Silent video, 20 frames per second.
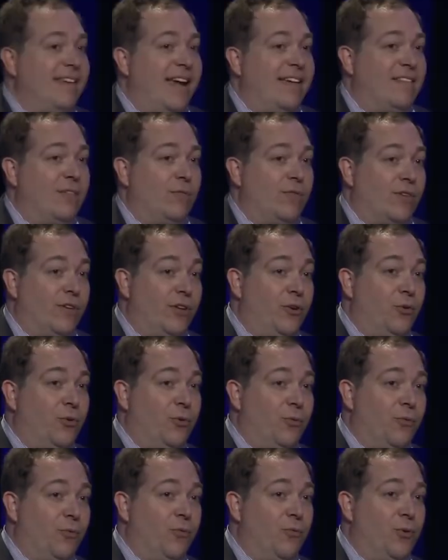days, it was a
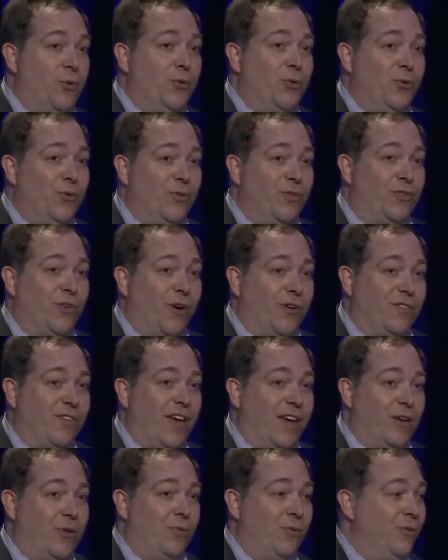little voodoo to start
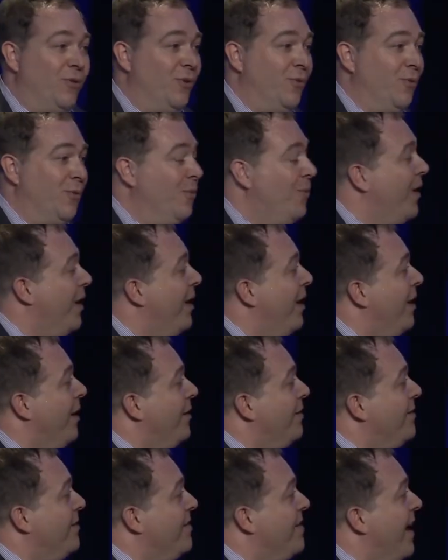saying you, you uh,
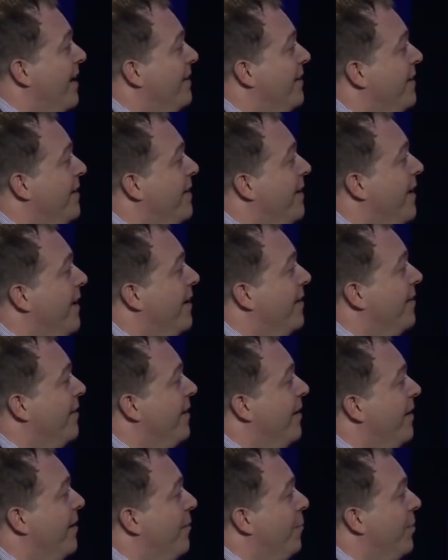detected
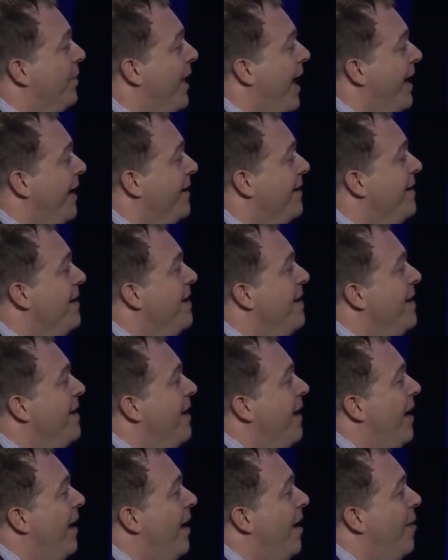a, a planet.
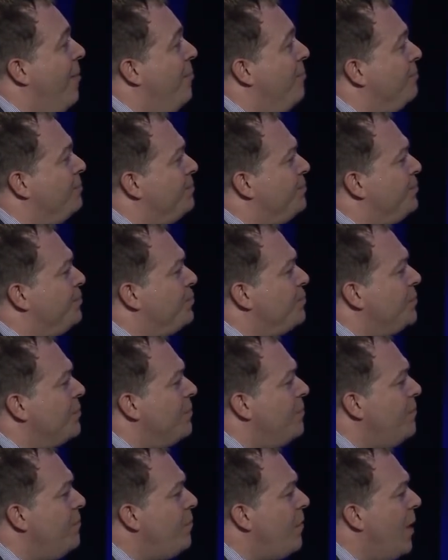Um,
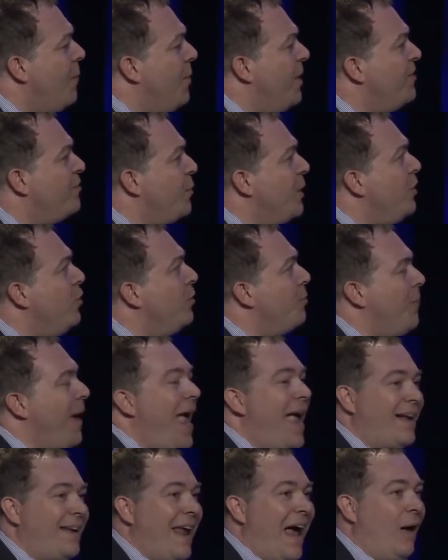but as we look
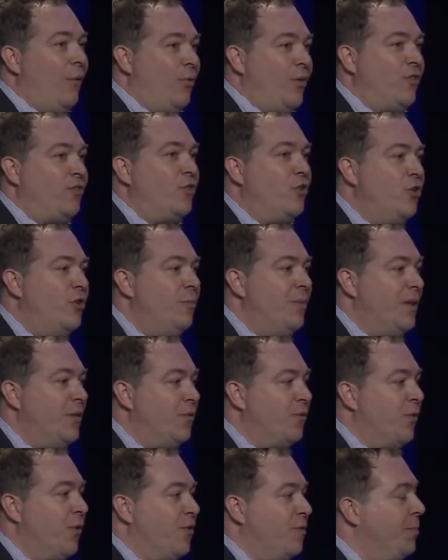back now, this could be the
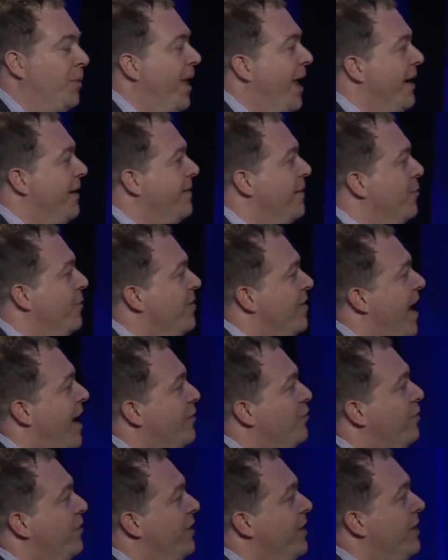first planet that was
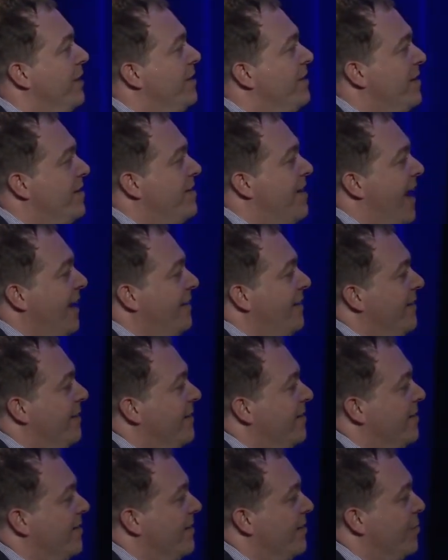actually detected.
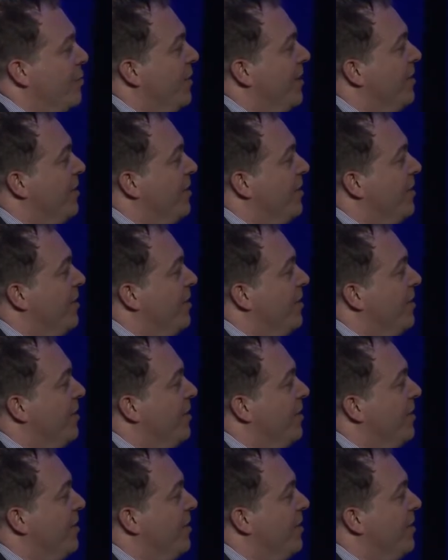This, this one